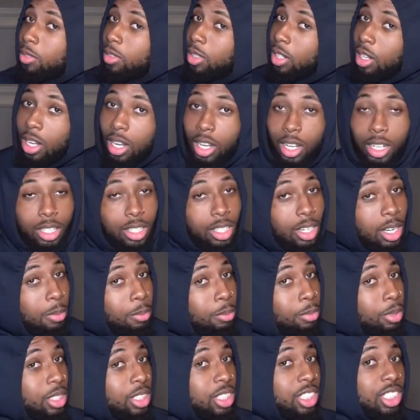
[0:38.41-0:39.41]

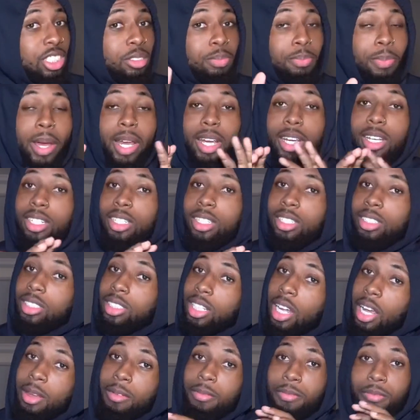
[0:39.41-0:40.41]
number spec
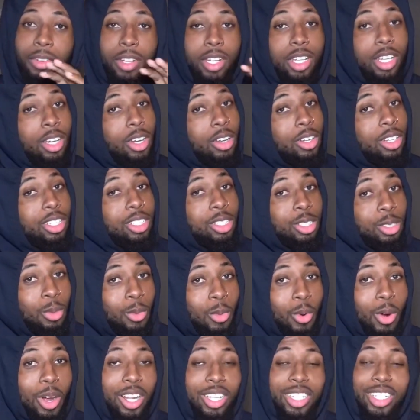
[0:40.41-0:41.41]
type video that
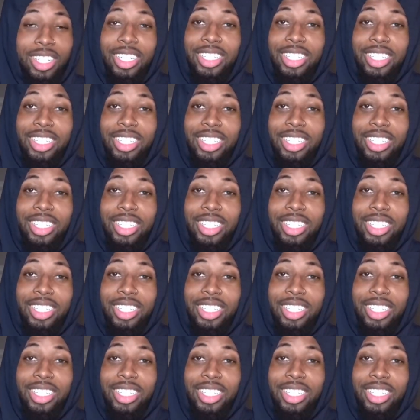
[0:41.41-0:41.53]
you want.